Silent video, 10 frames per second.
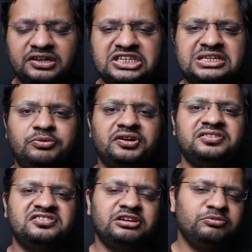distributed
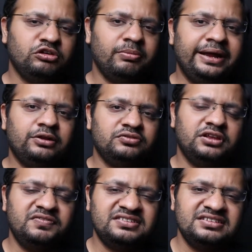systems or
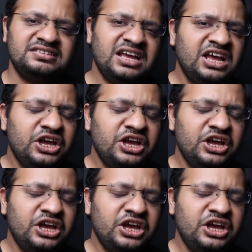microservices,